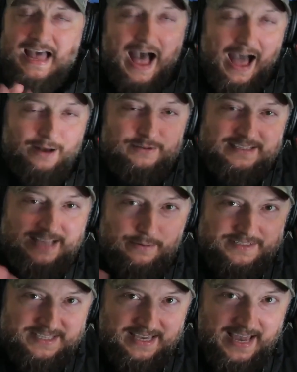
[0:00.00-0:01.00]
I don't think that
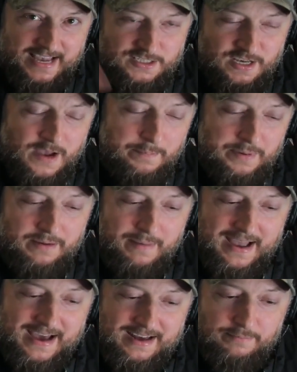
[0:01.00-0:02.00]
was the case, but in my head,